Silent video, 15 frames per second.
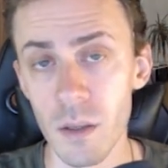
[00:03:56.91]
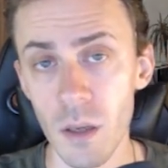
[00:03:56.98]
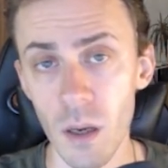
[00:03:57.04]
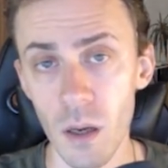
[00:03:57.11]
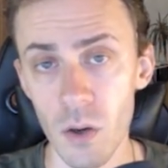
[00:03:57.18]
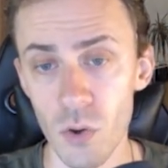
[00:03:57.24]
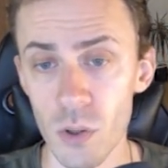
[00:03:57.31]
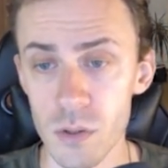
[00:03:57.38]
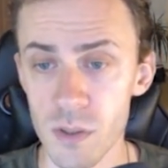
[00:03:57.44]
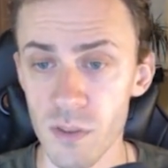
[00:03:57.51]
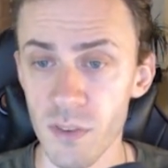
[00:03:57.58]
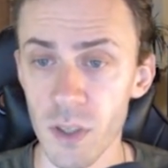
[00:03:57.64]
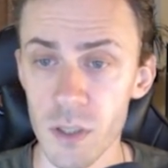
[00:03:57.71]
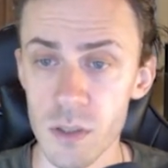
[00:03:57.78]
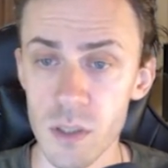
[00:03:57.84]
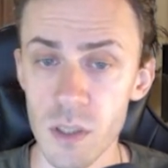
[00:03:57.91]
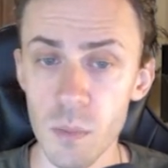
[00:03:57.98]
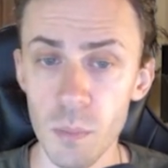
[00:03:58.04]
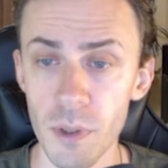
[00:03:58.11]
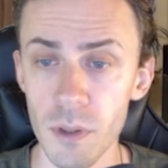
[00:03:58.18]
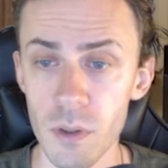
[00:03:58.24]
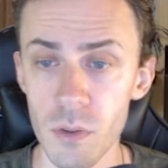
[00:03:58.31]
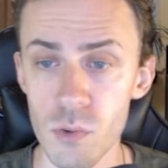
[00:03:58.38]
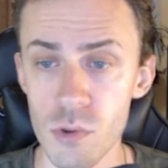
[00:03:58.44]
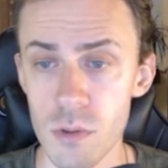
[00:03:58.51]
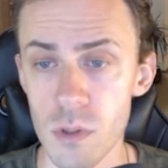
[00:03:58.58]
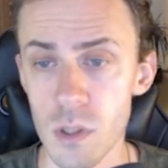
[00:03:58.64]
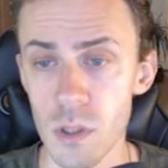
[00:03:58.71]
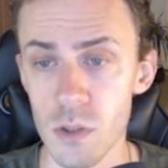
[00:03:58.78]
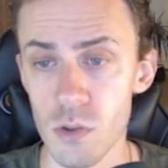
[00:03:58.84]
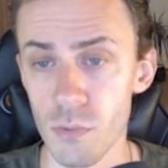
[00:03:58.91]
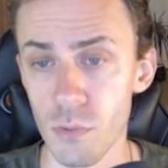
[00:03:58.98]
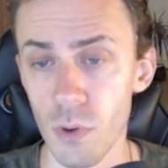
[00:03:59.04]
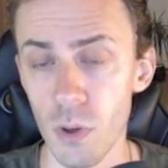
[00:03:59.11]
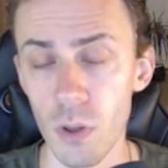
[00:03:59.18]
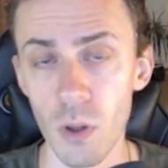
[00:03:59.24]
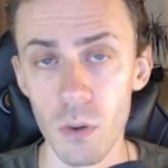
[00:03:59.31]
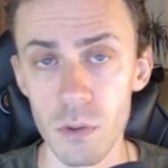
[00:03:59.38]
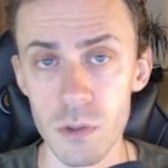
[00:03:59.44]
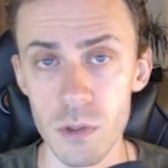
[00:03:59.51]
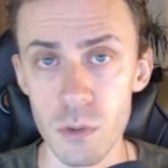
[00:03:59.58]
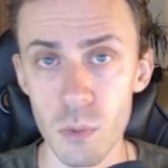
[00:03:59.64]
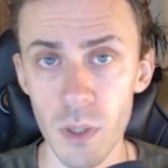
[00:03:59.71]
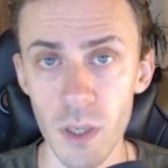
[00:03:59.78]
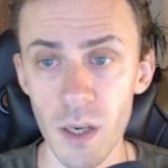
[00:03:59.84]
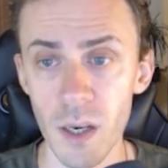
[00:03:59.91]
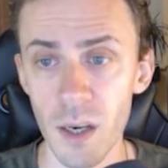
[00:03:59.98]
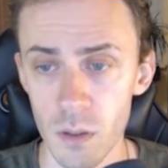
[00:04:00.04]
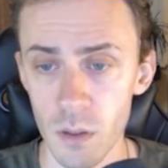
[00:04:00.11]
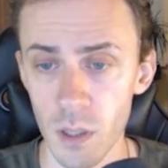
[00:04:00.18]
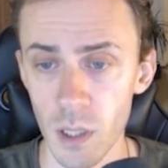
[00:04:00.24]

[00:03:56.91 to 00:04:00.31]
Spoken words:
Here roles are very simple, you just need to follow on Twitter.